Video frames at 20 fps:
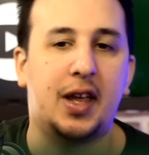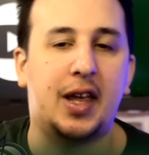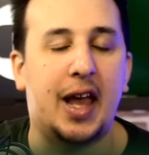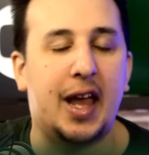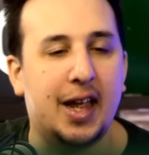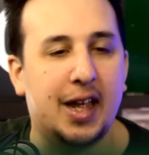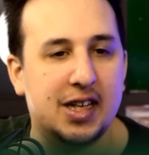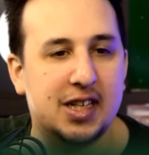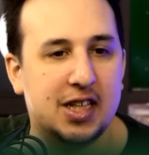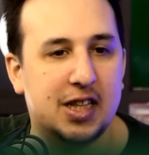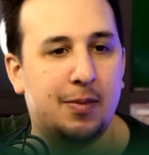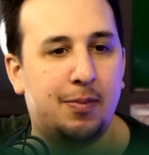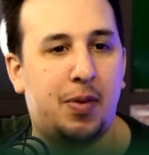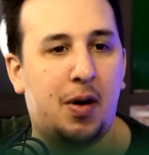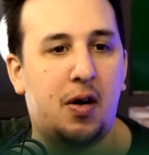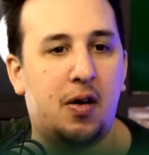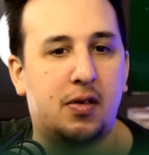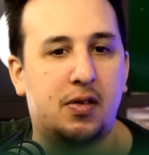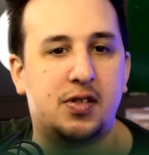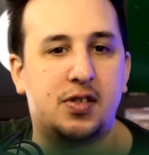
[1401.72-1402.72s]
getting into the
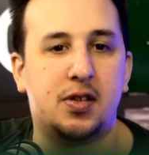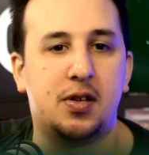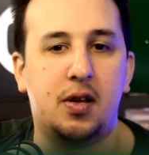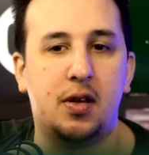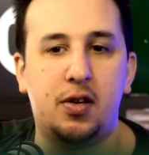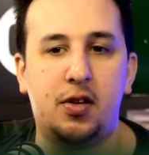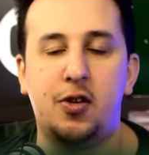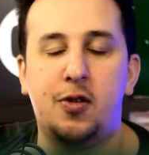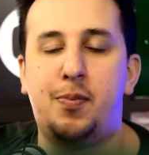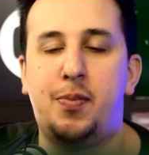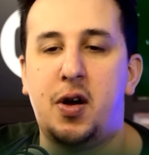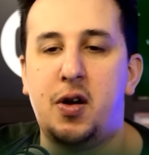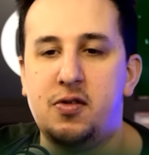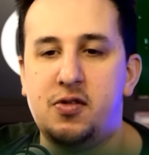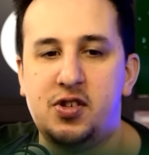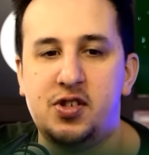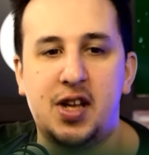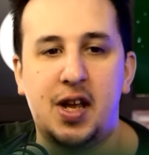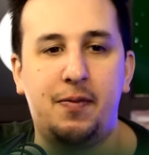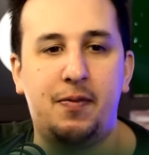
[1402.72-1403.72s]
box. A good
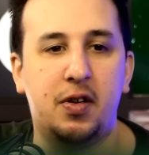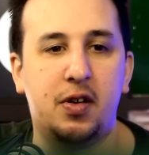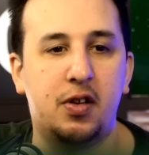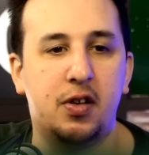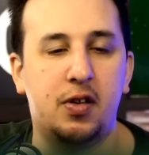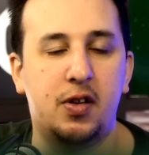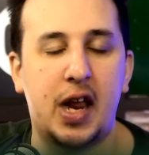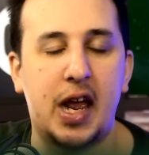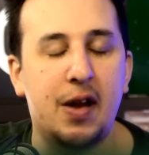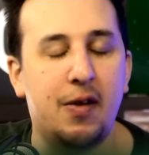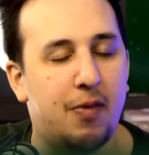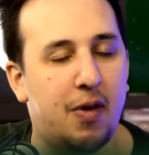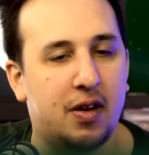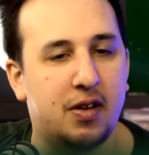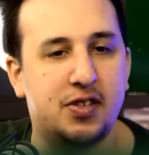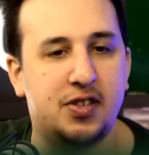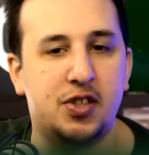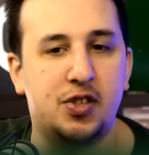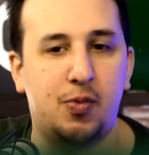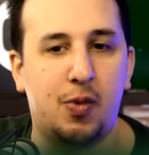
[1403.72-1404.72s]
poacher's effort. Good late
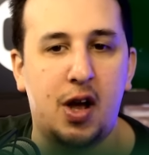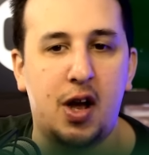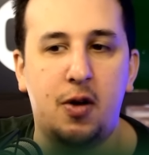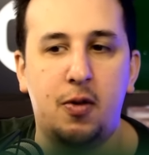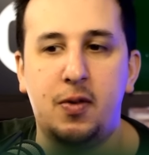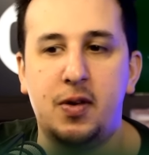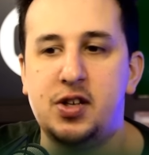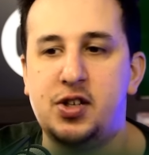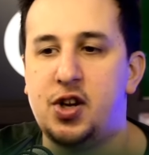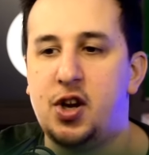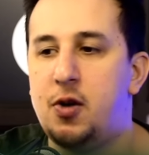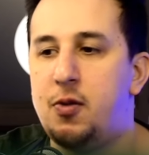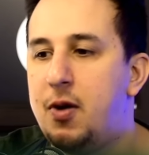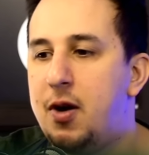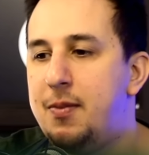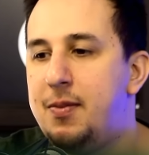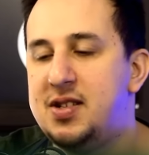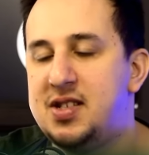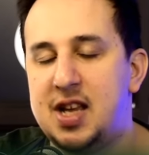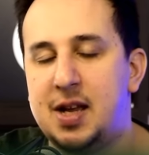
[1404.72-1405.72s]
runs as well, which uh,
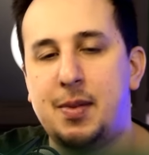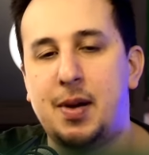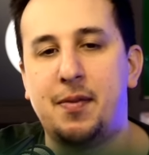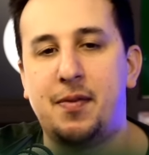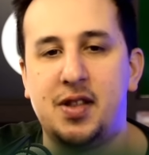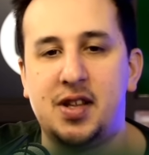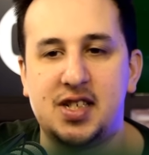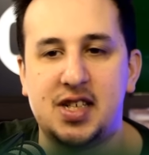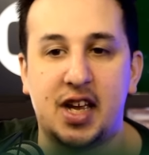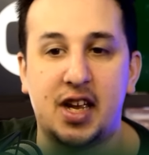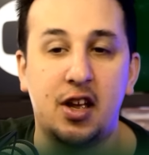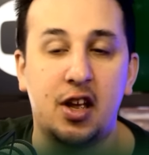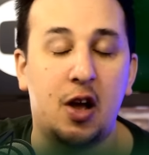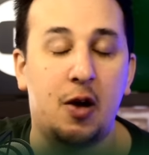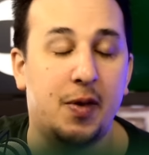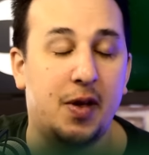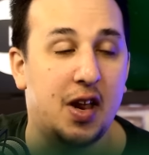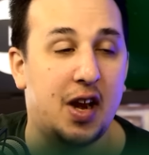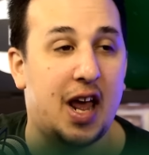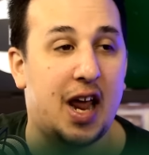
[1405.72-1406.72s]
be set up for the second
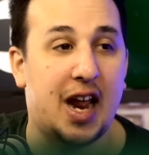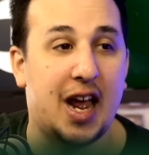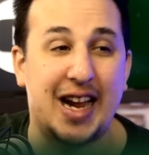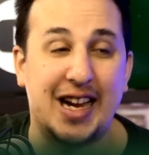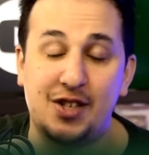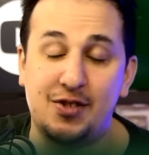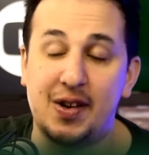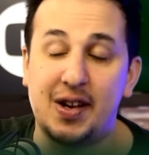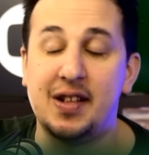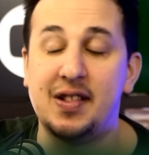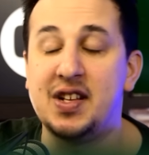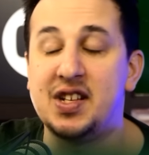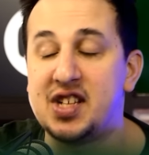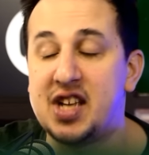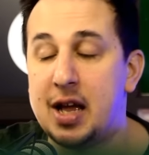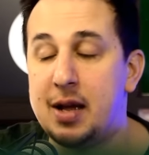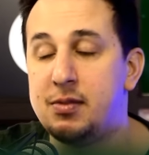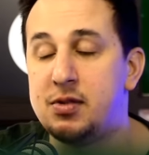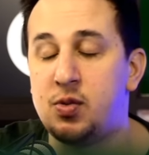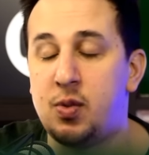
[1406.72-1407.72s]
goal. could have had a hat trick in this
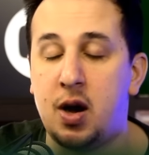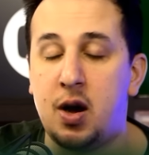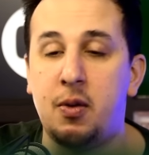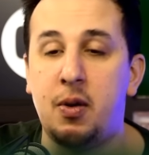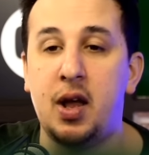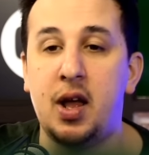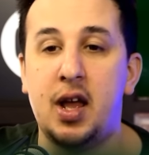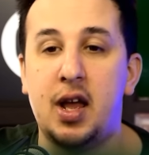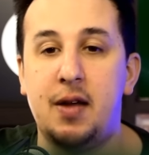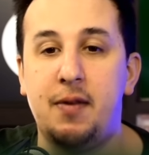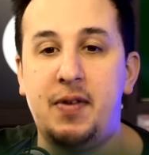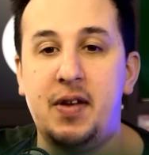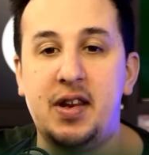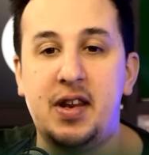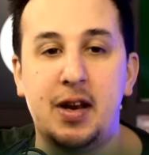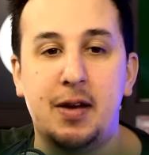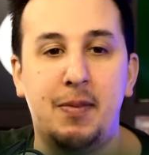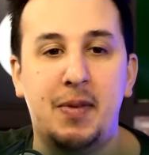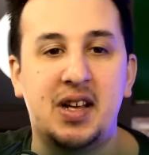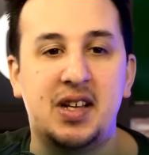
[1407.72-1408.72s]
game as well if he
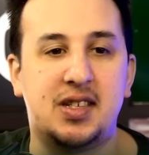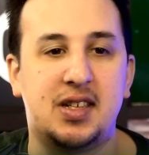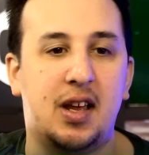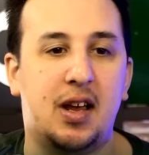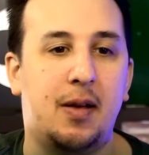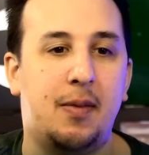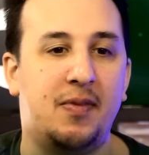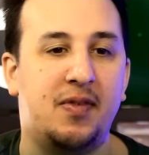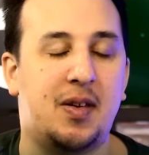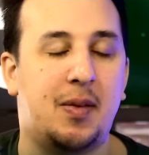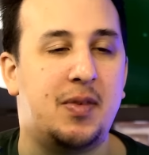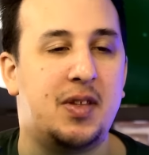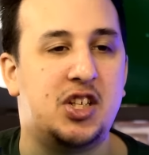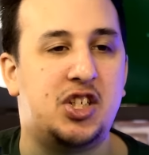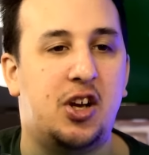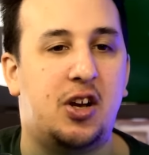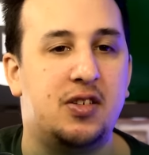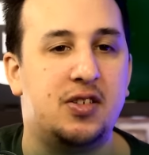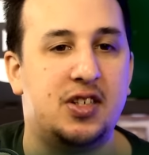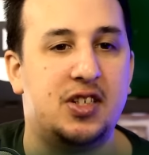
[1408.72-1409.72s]
didn't miss um, some of the
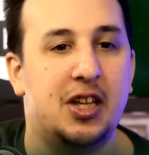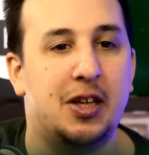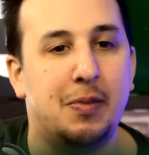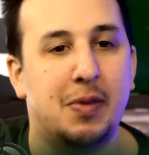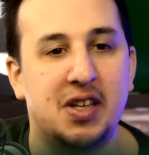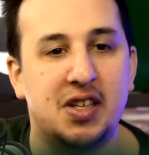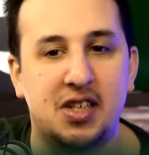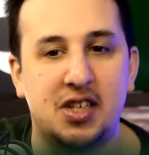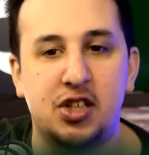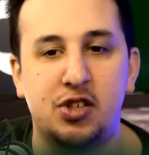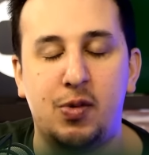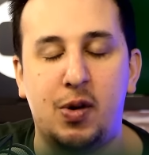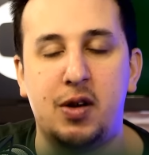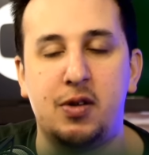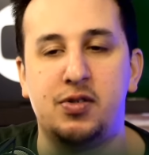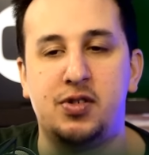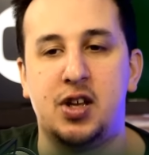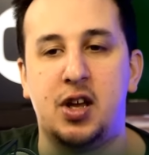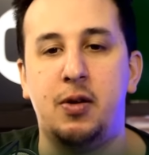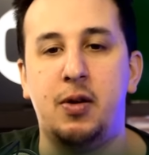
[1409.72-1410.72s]
chances he missed as
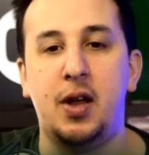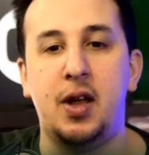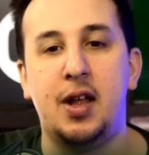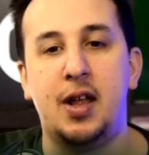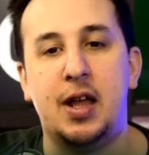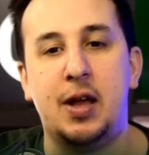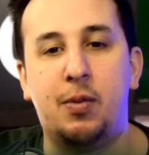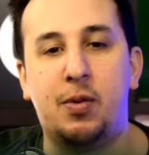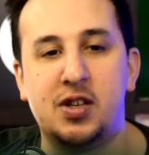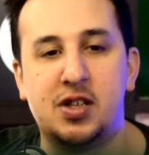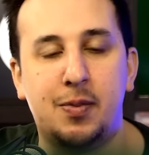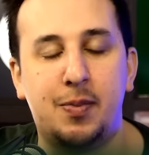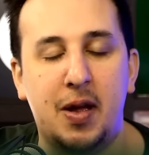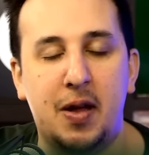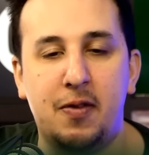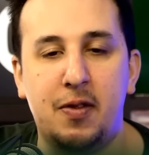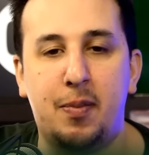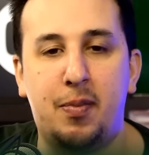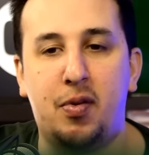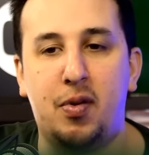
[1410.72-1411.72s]
well. So it was a bit
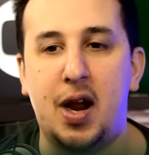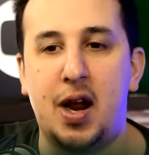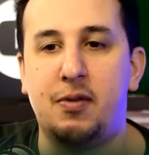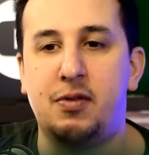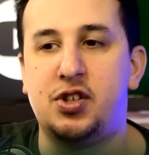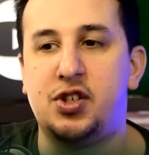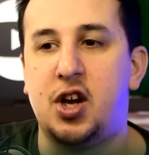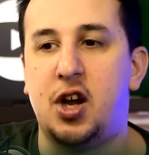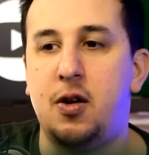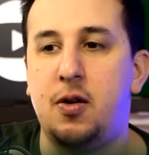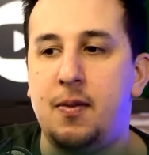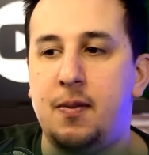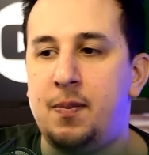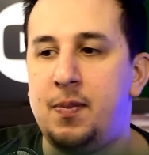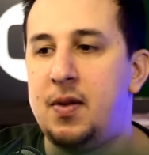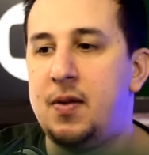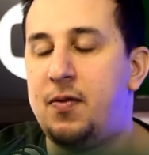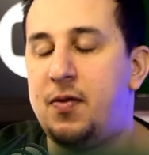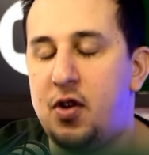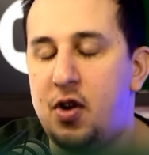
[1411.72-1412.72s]
of the Pereira show.
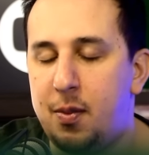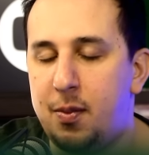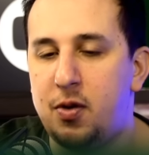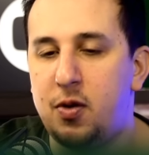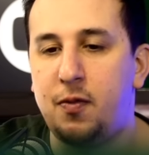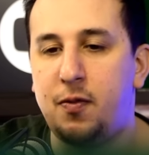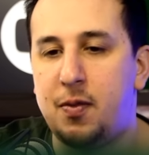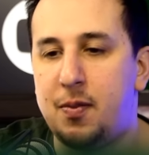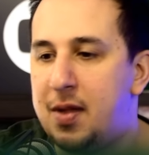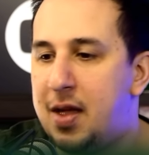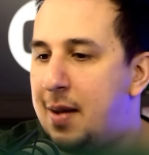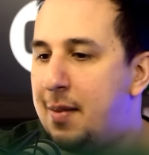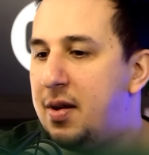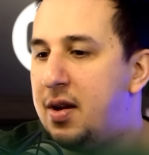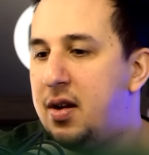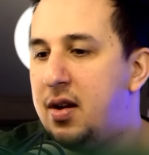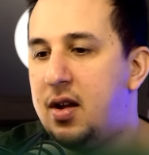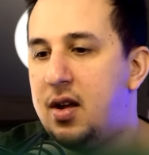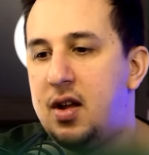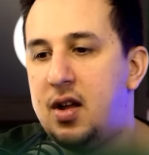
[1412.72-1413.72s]
Phenomenal from them,
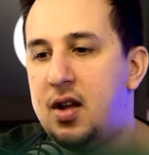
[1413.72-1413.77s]
and